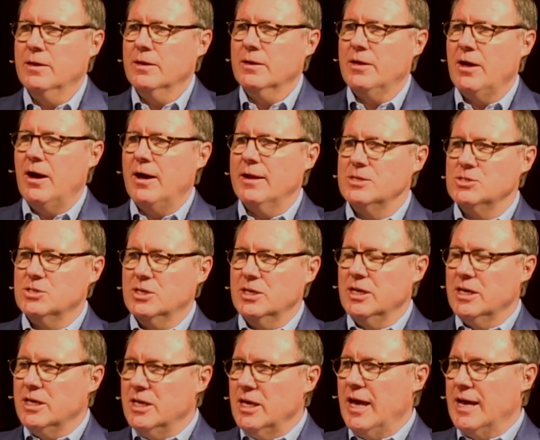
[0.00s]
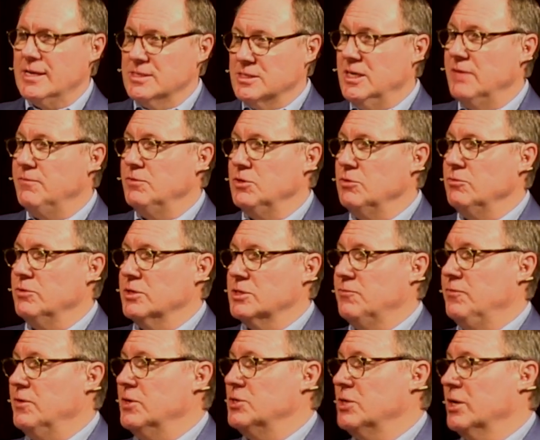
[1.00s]
God is gonna, has given you this
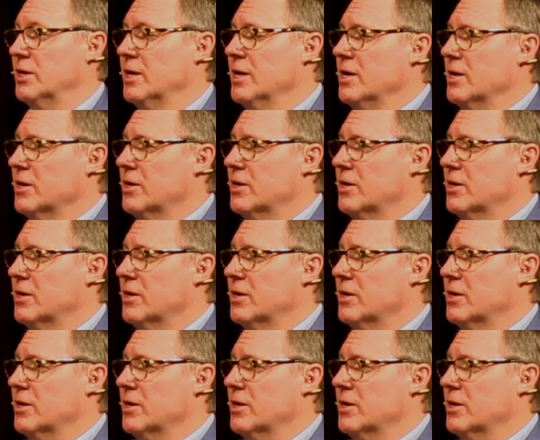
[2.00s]
vision.